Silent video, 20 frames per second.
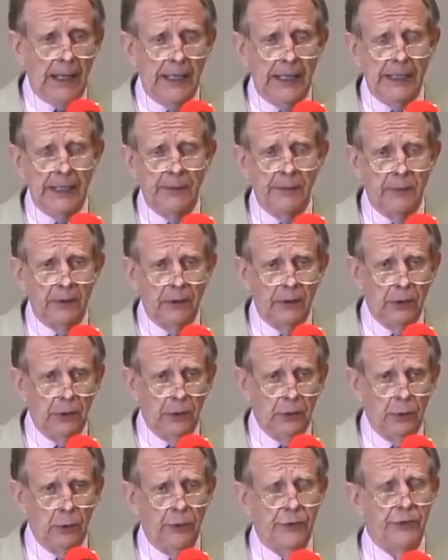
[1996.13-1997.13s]
uh,
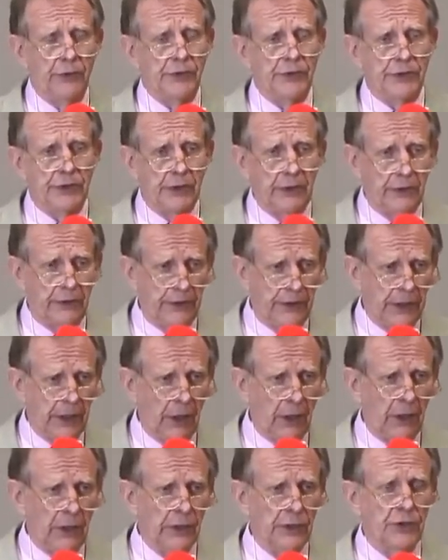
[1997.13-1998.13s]
Luther's
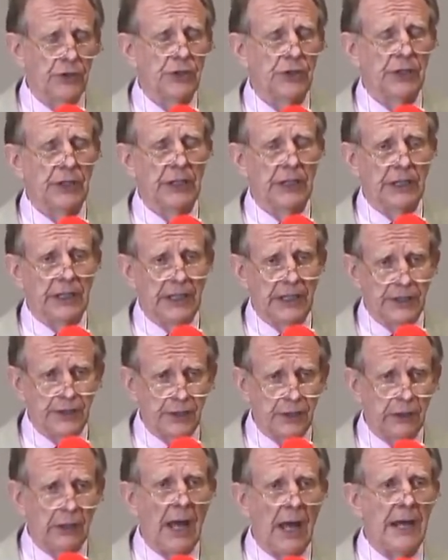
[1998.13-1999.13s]
theology and
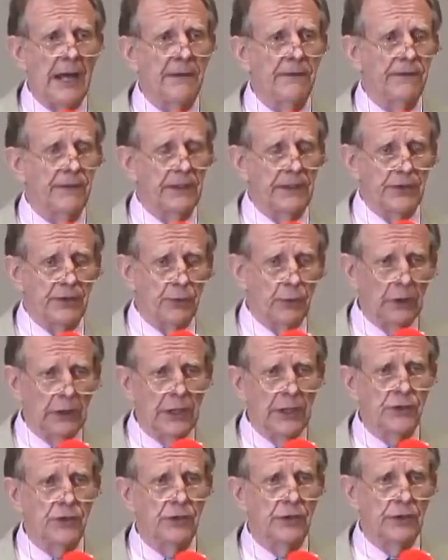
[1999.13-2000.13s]
his life and his
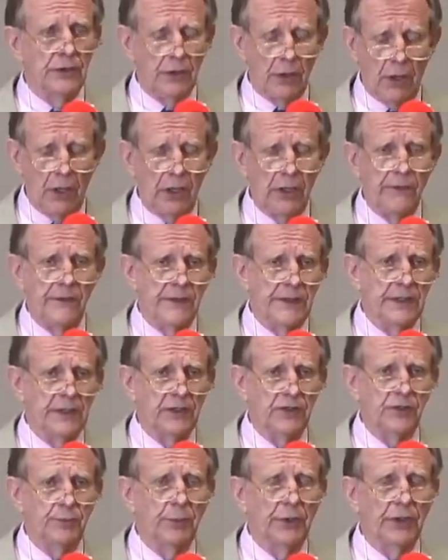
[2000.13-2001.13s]
religion and all of his
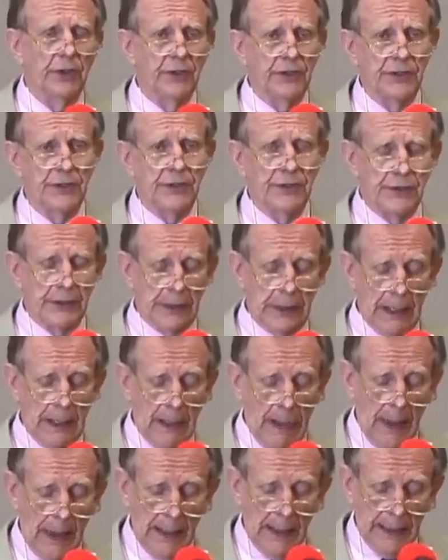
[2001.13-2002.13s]
experiences
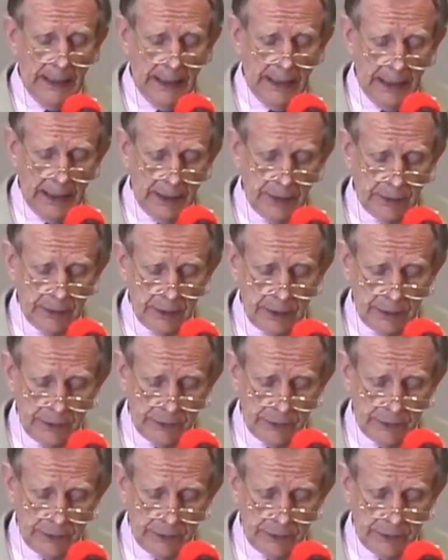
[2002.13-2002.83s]
in